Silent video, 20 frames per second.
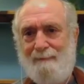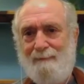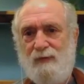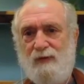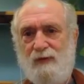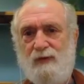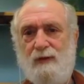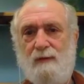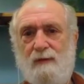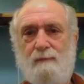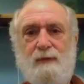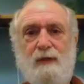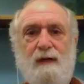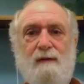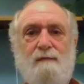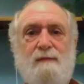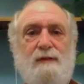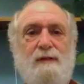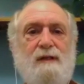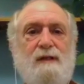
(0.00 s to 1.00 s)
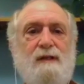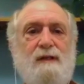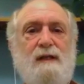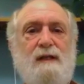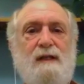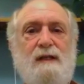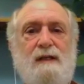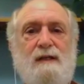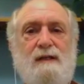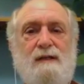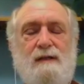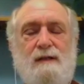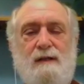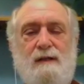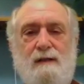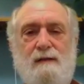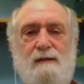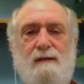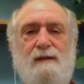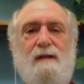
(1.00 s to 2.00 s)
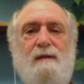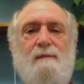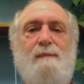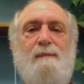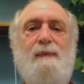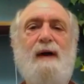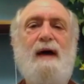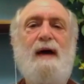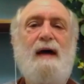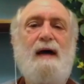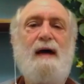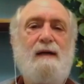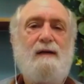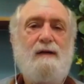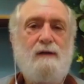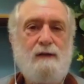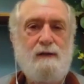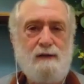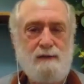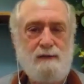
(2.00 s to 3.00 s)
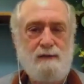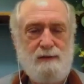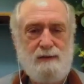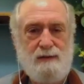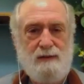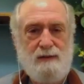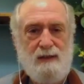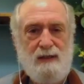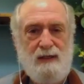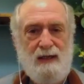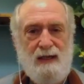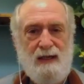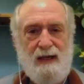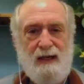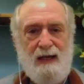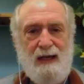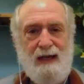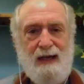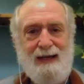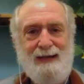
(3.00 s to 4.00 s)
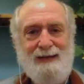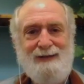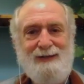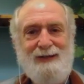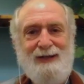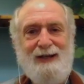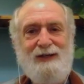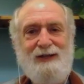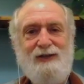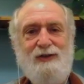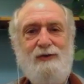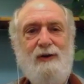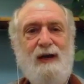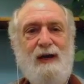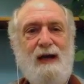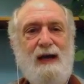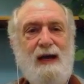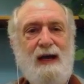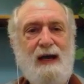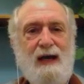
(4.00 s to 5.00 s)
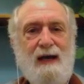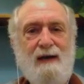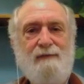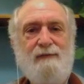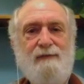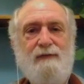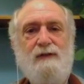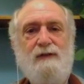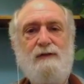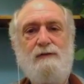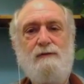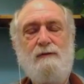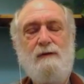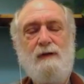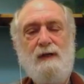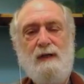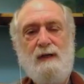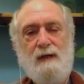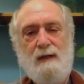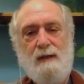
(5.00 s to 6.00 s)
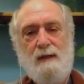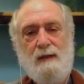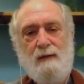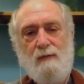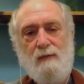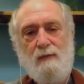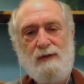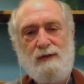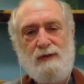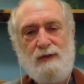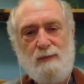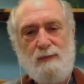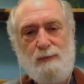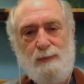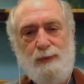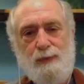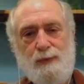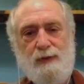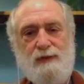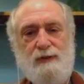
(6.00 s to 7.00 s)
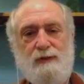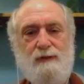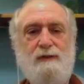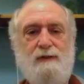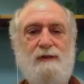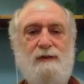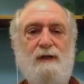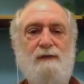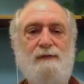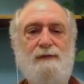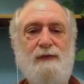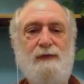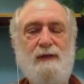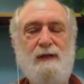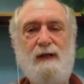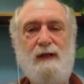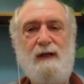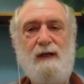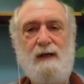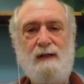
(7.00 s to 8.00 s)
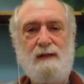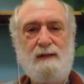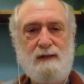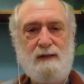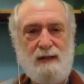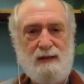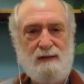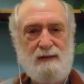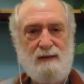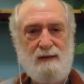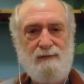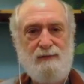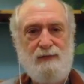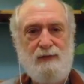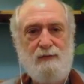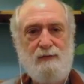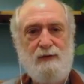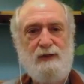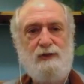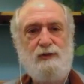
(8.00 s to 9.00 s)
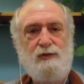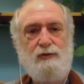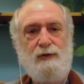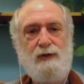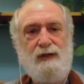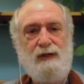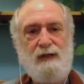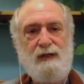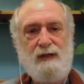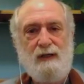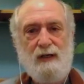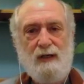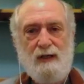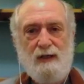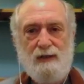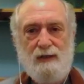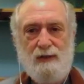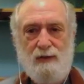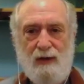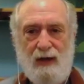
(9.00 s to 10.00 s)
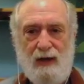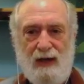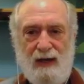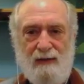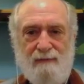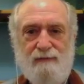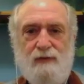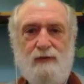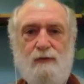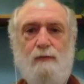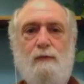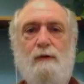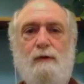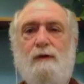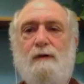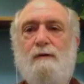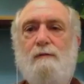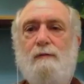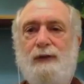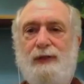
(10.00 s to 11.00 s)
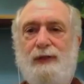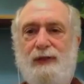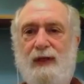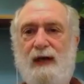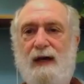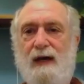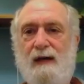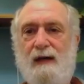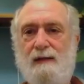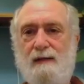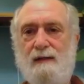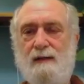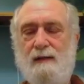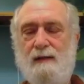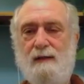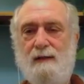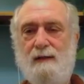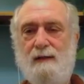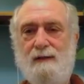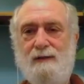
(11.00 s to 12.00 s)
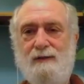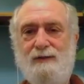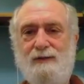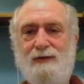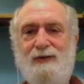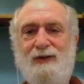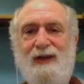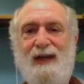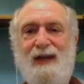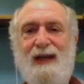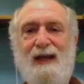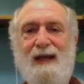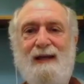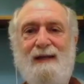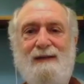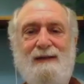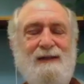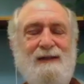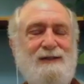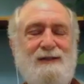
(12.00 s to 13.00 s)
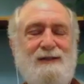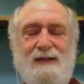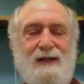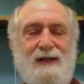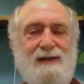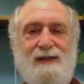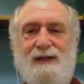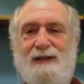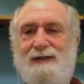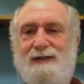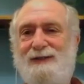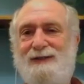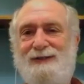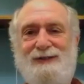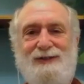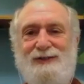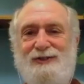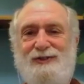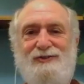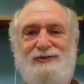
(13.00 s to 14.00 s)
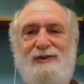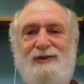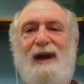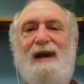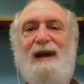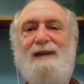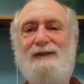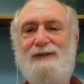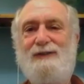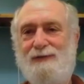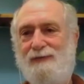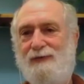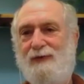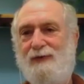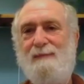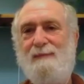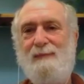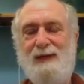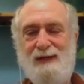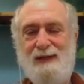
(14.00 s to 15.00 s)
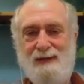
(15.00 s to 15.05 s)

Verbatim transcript: Sometimes the knees hurt, the back hurts. And yet you have to, once you put yourself in the context of the retreat, you have to work with that. You can't, there's nothing to distract you from